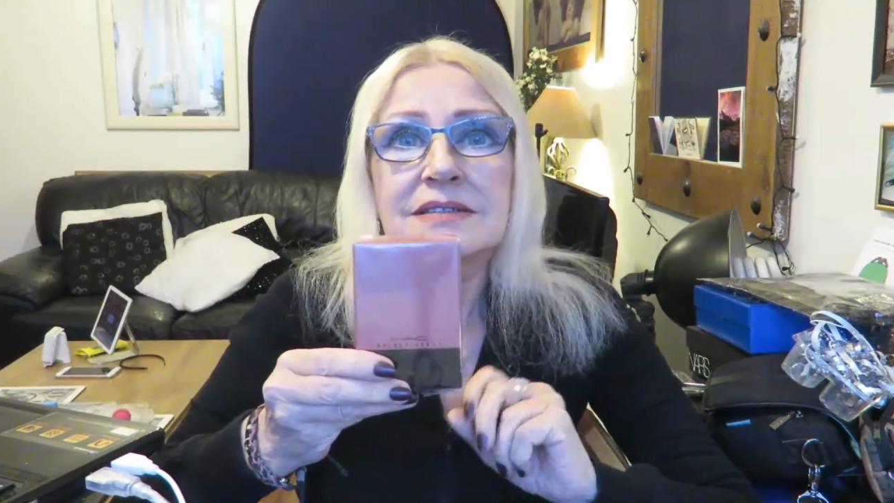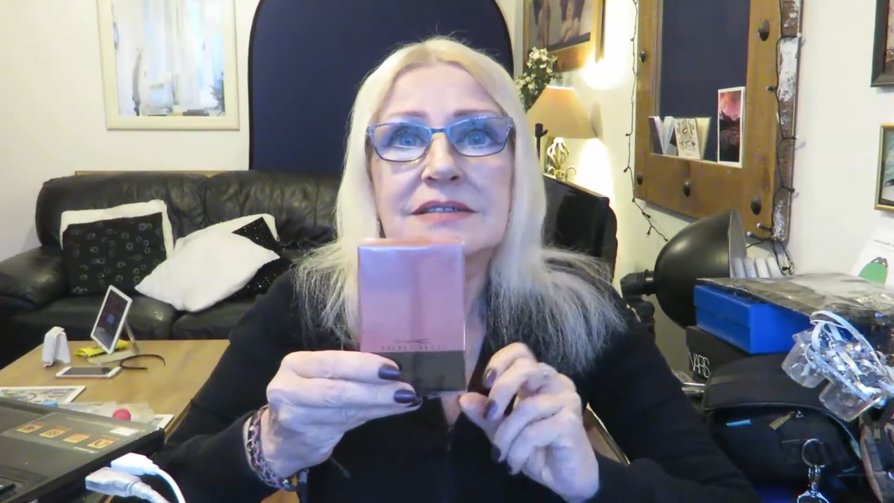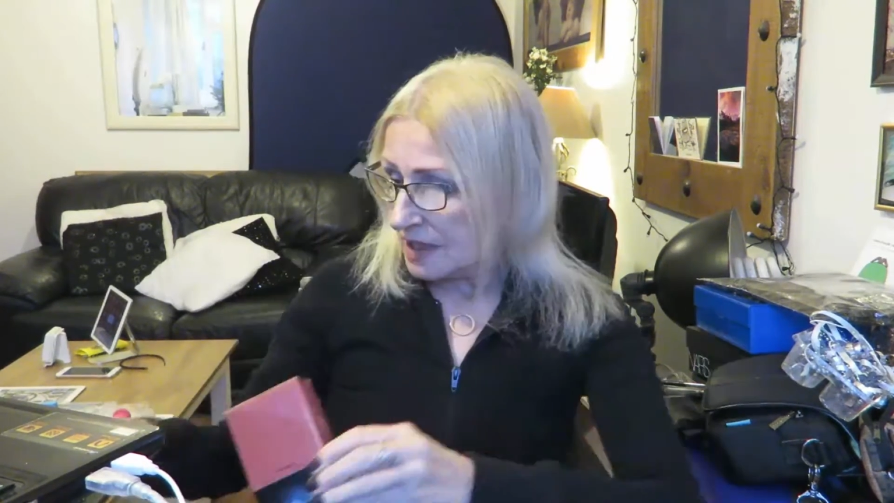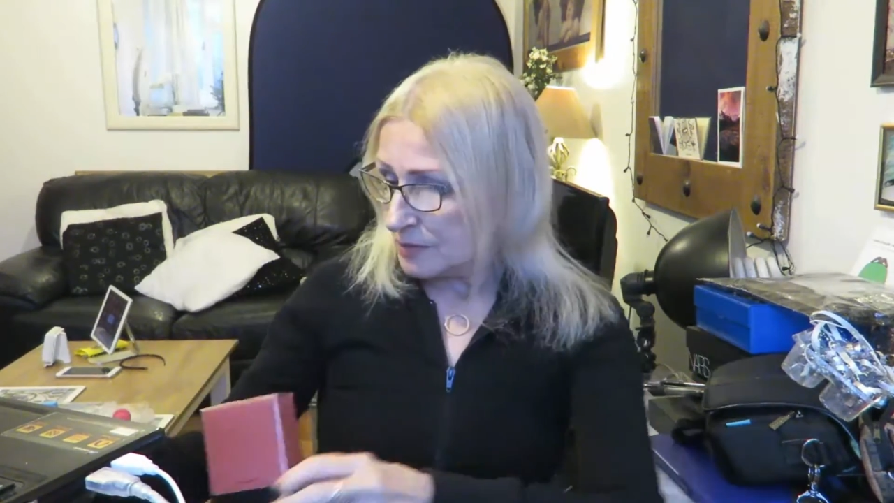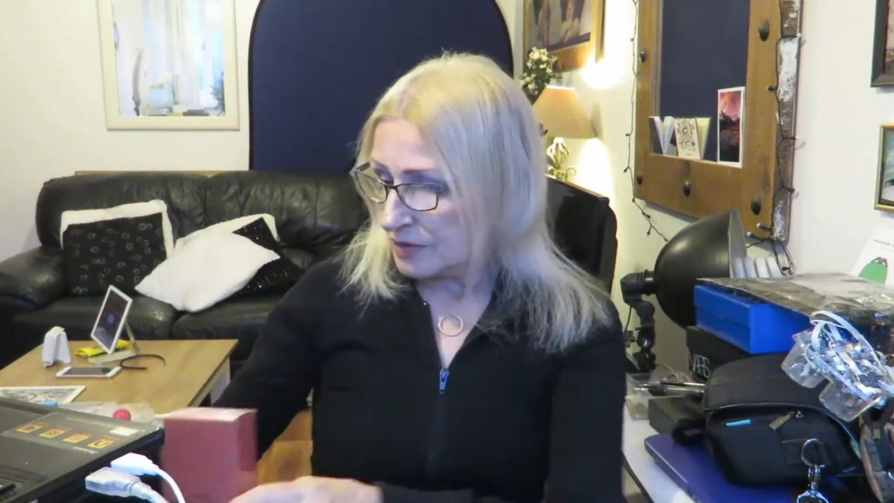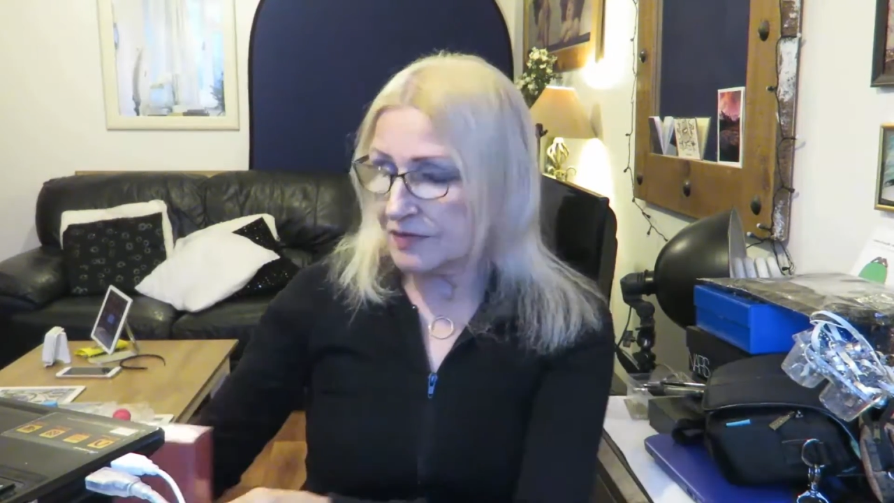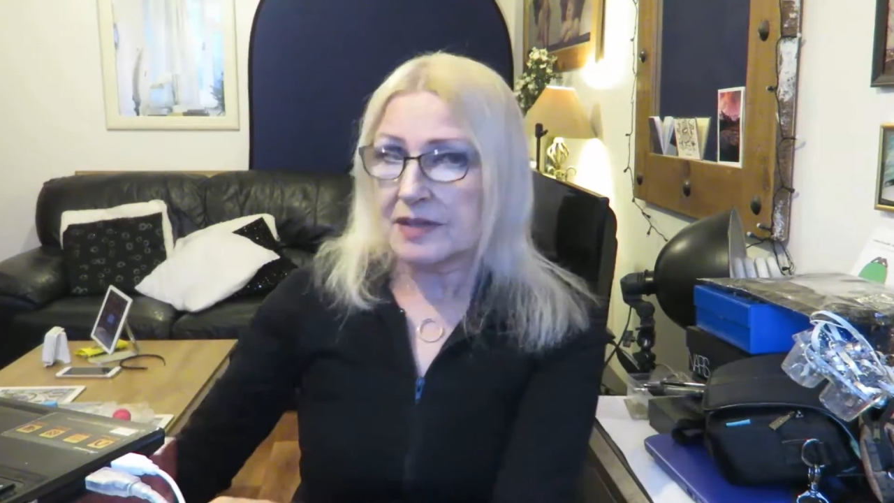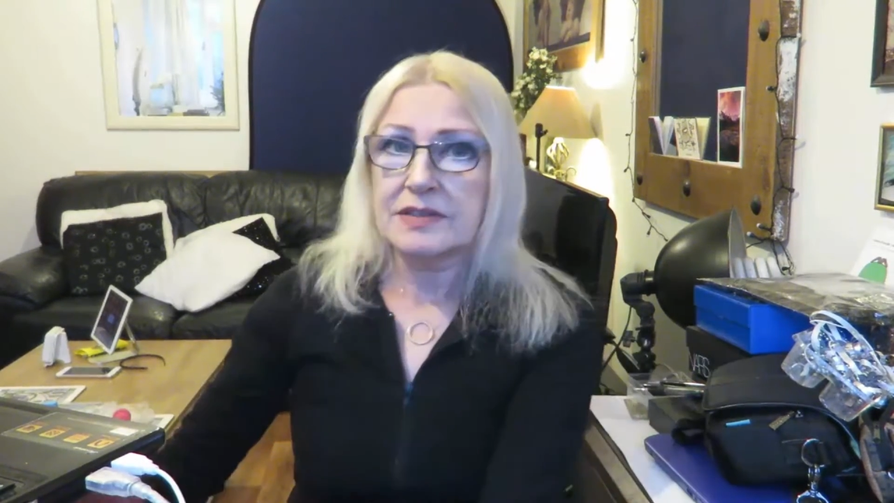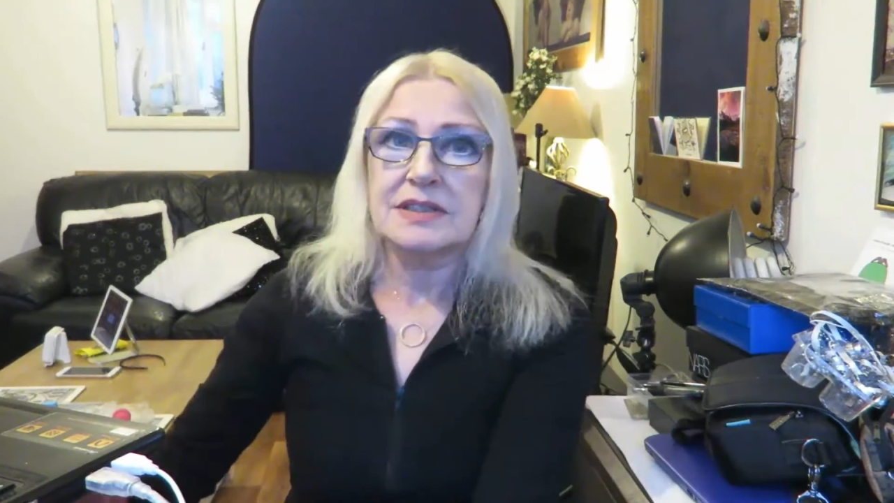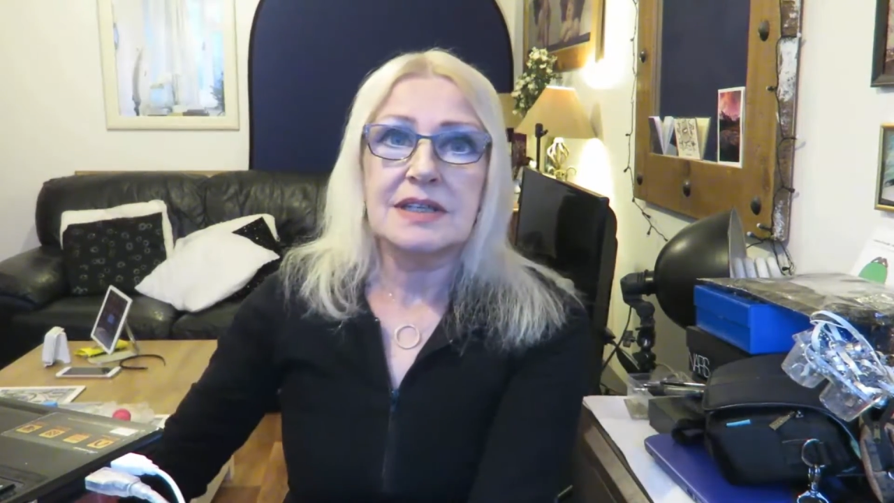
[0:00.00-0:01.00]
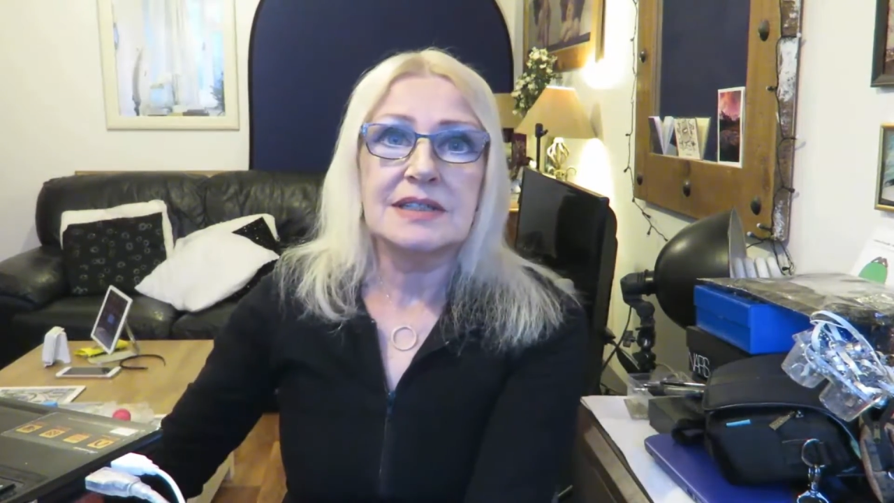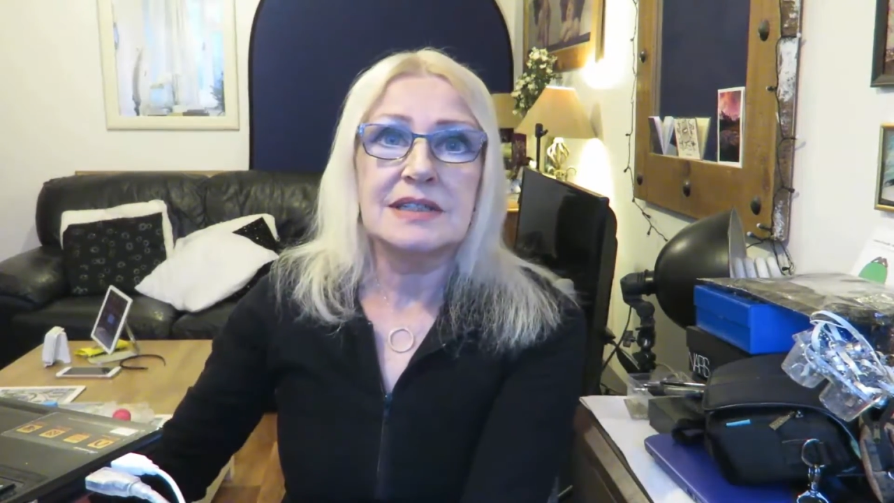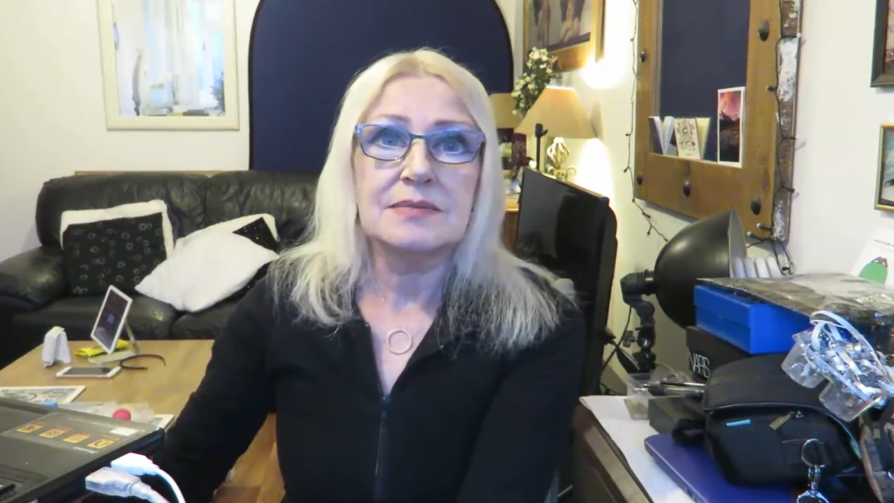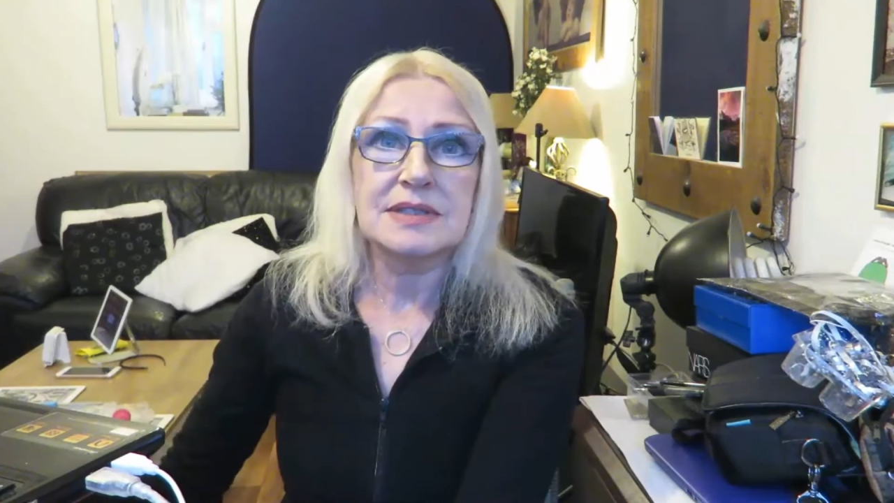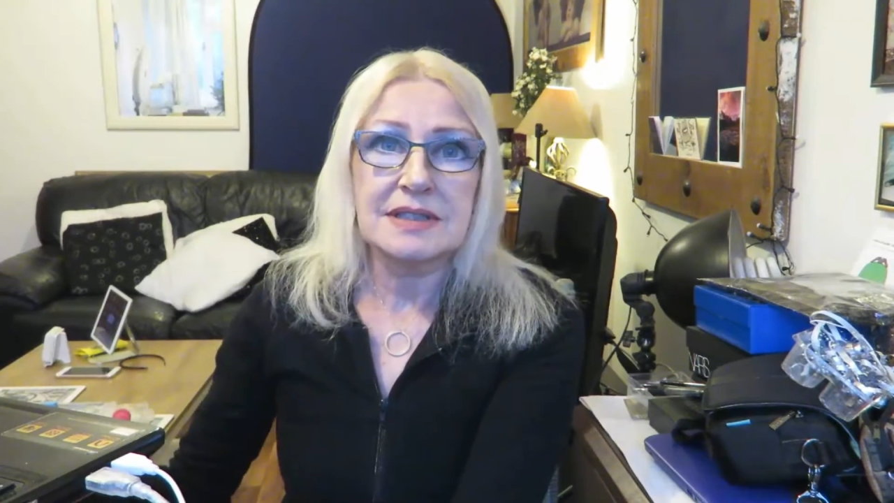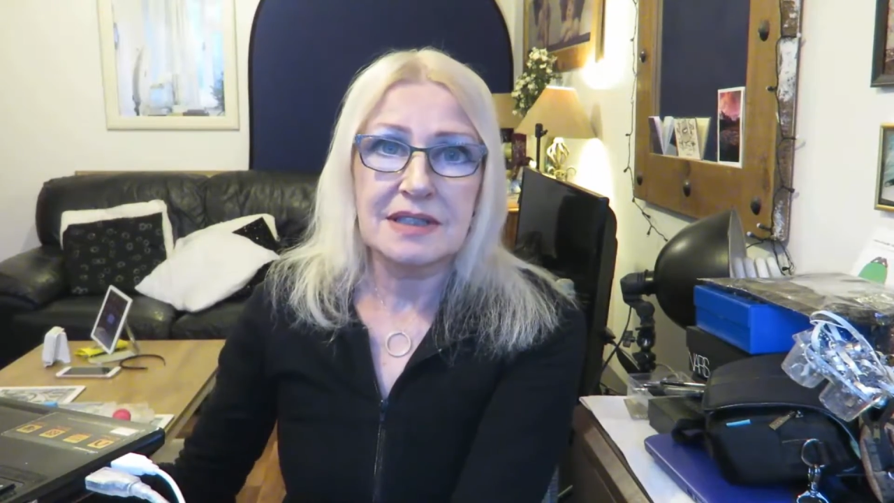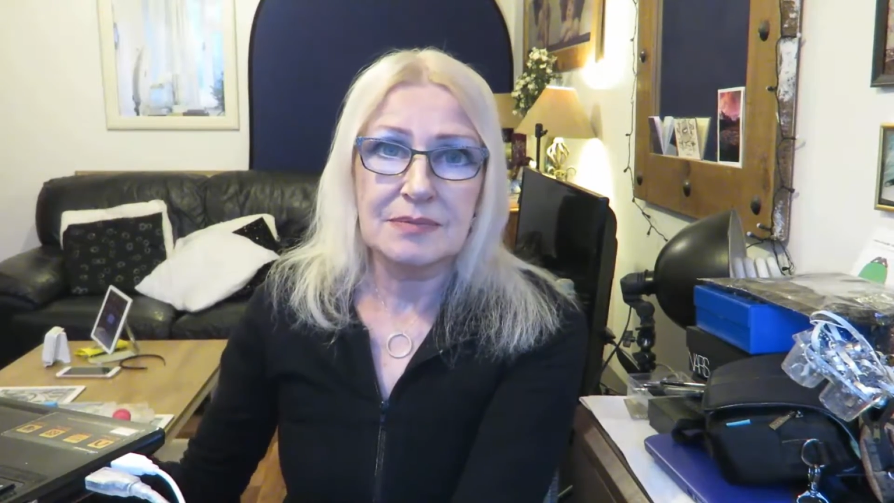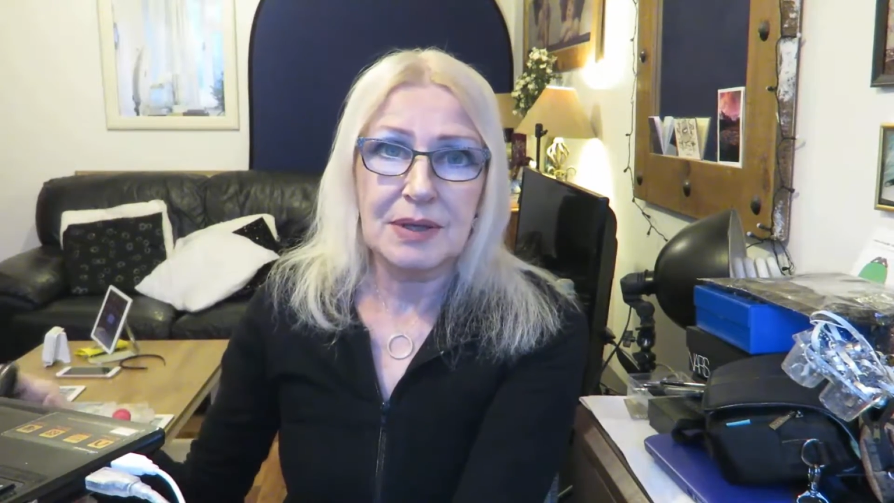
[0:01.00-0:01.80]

I bought the Velvet Teddy lipstick